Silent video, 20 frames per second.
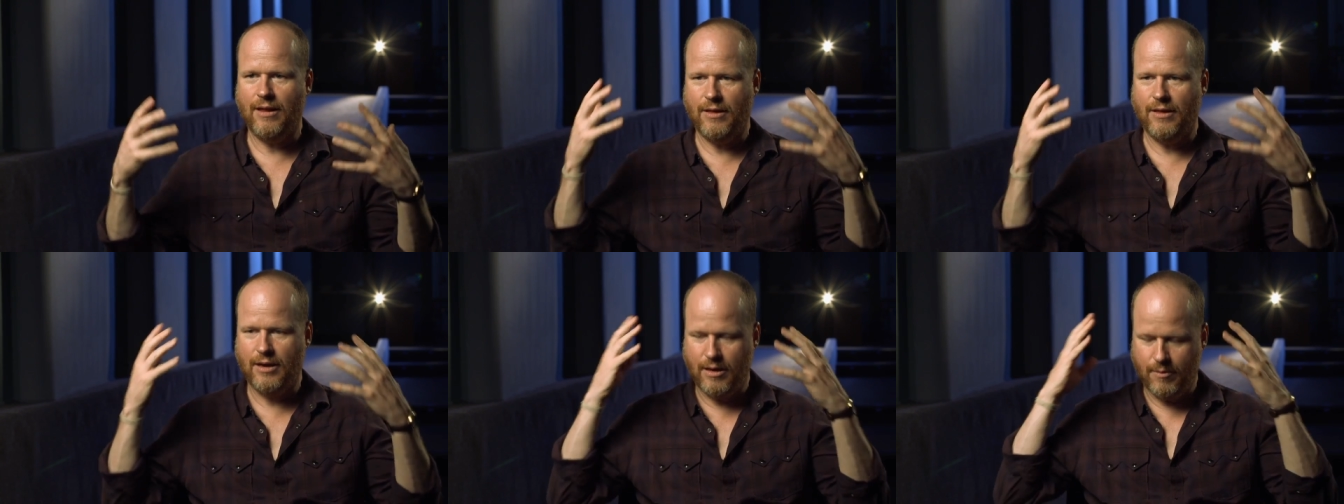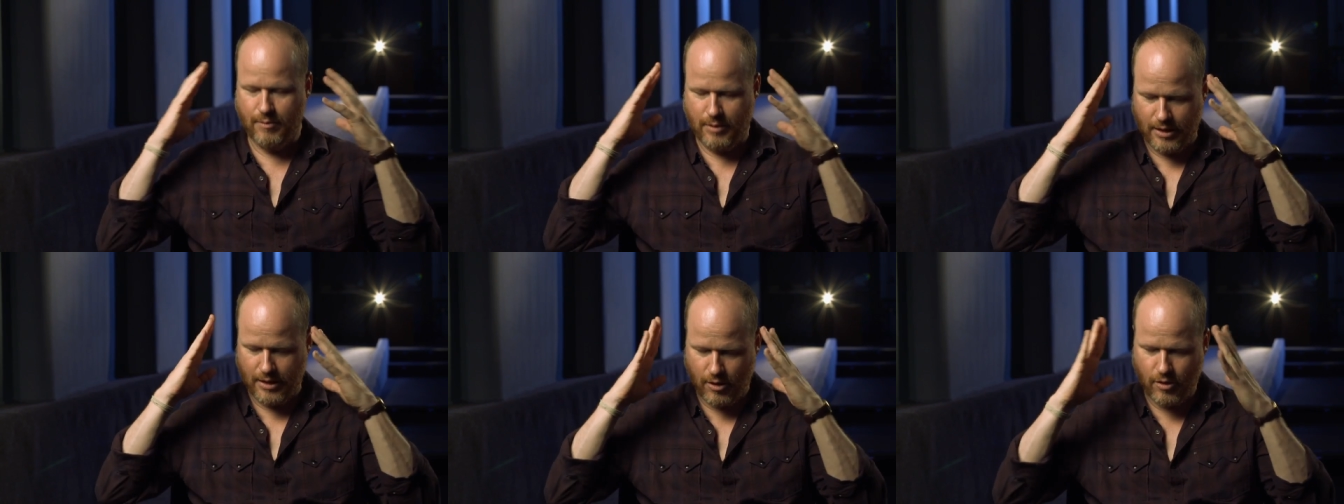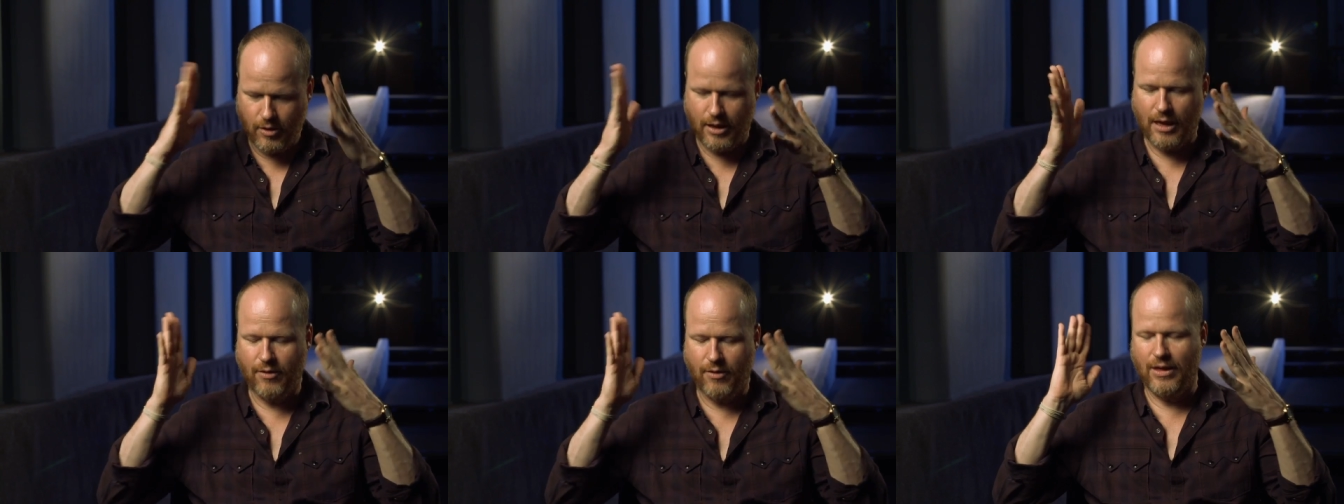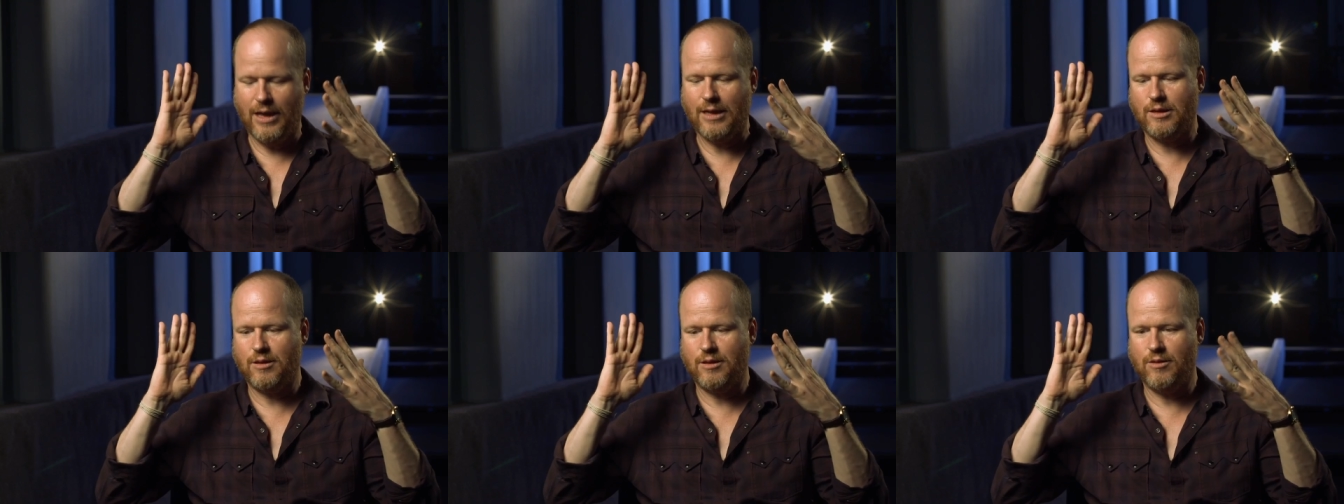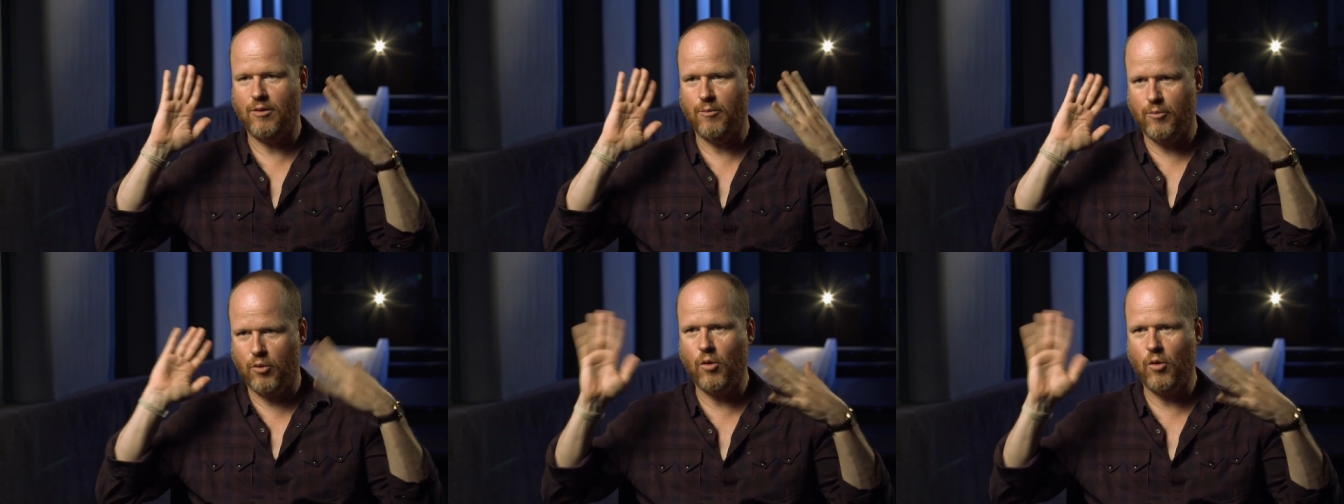and then I'm like, okay, that's
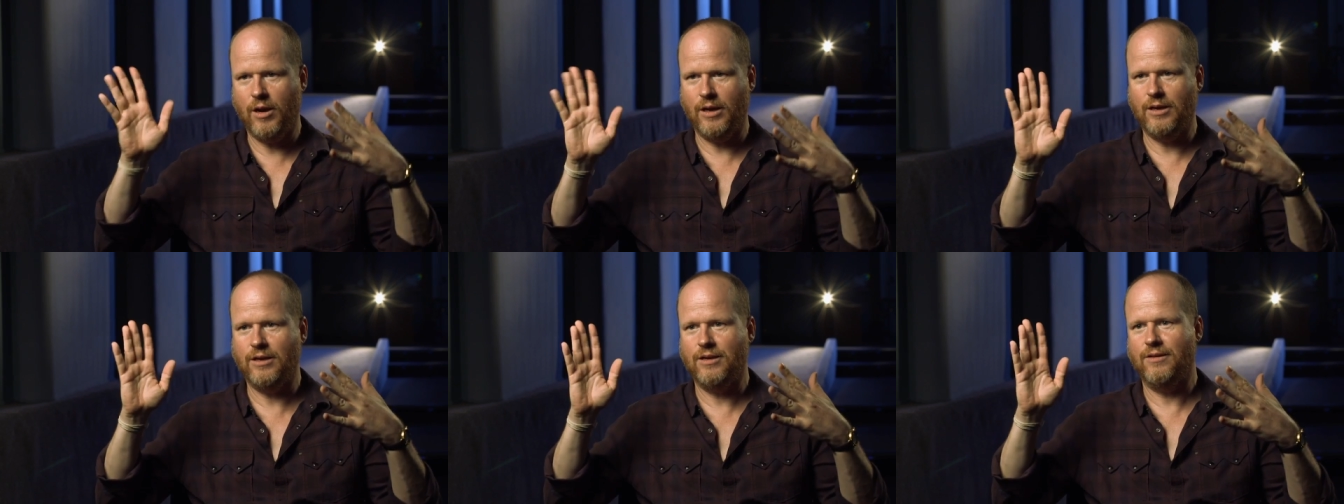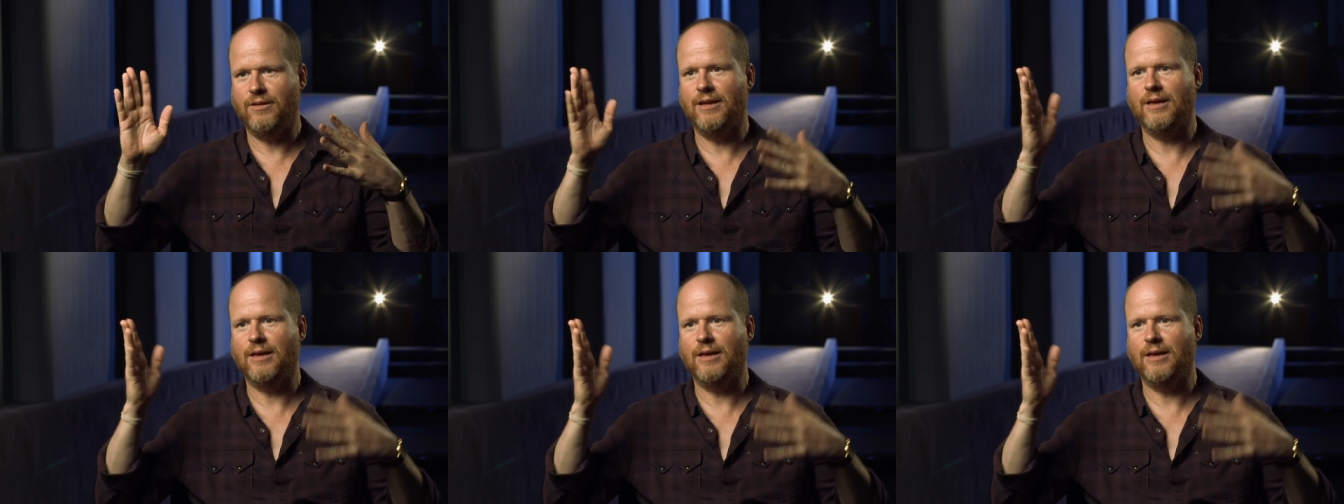the point.